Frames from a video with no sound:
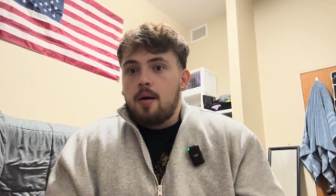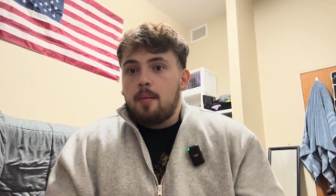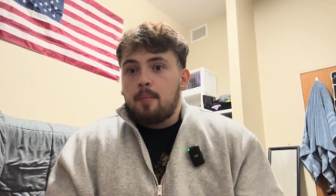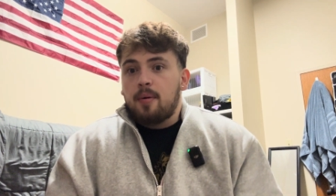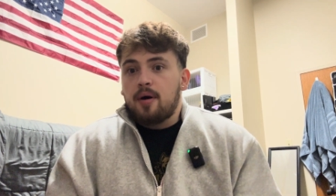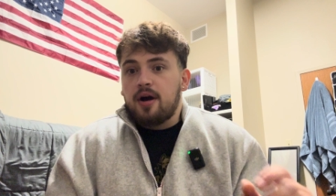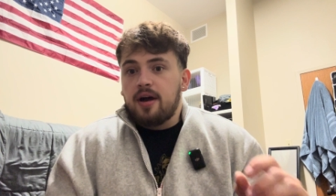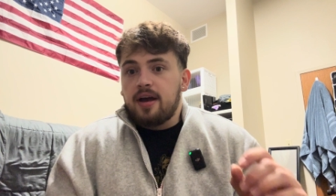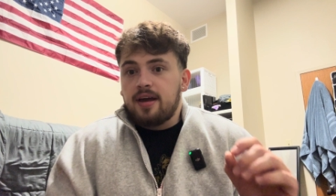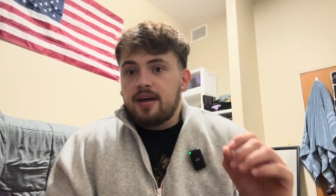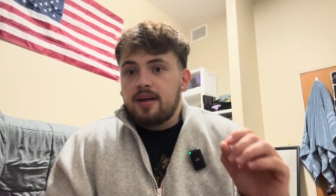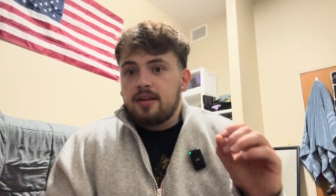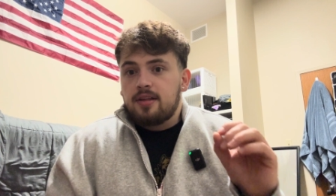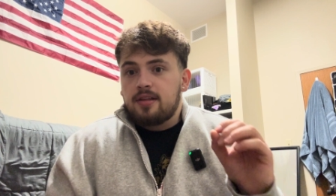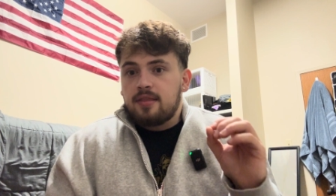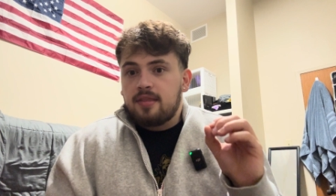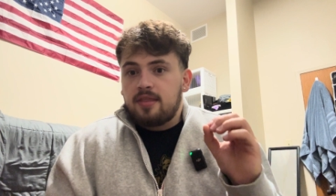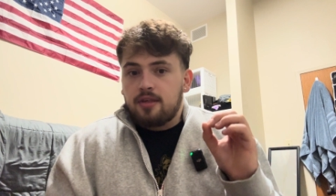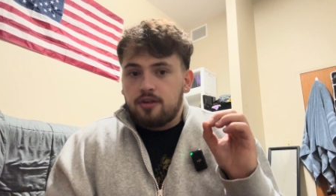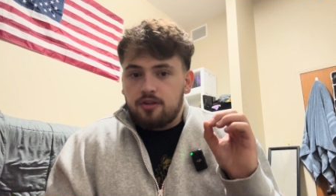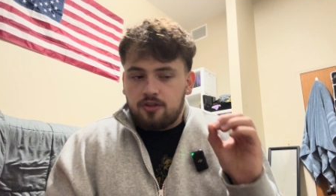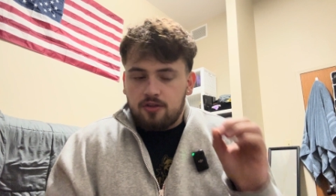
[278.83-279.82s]
but
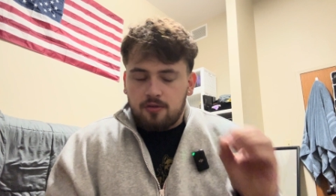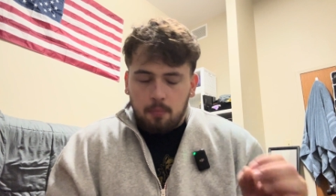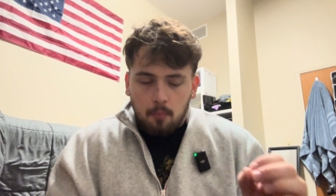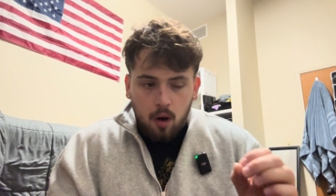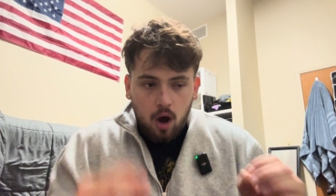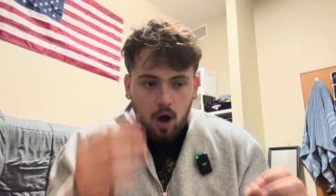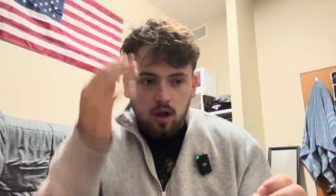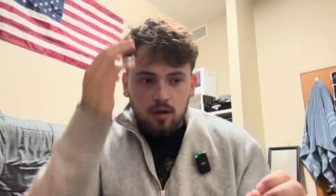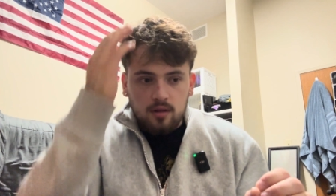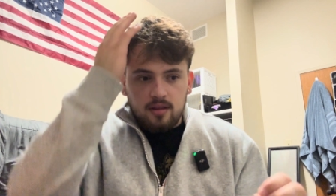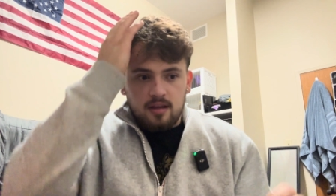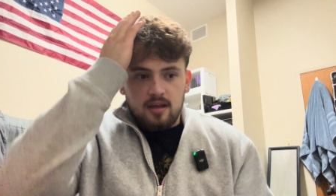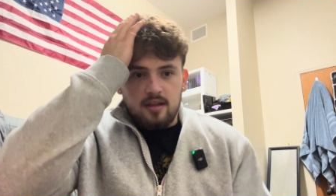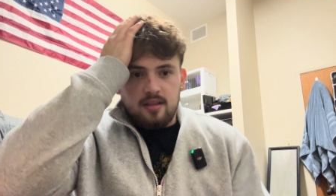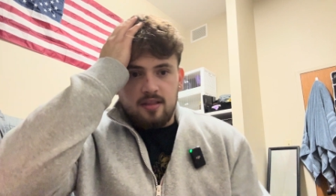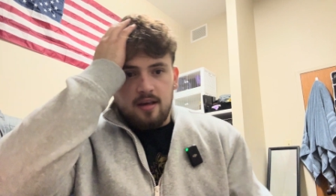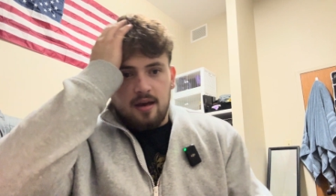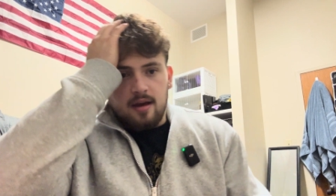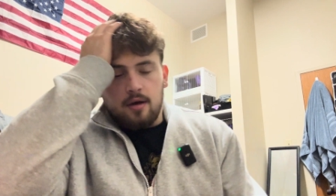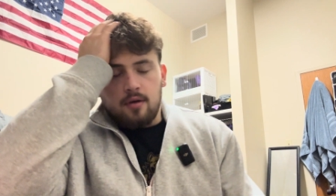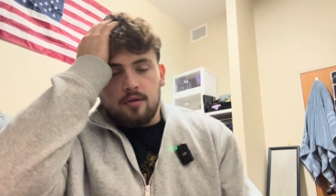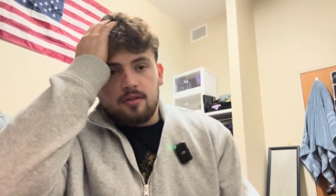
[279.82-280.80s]
the small
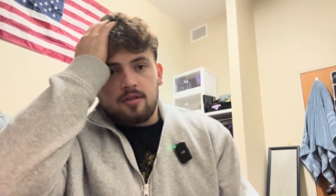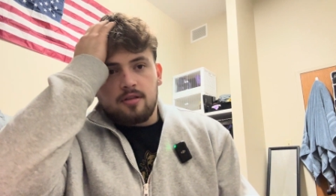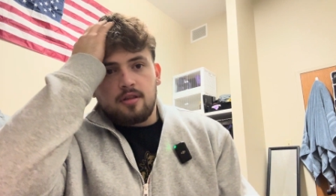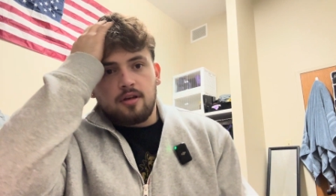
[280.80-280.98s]
details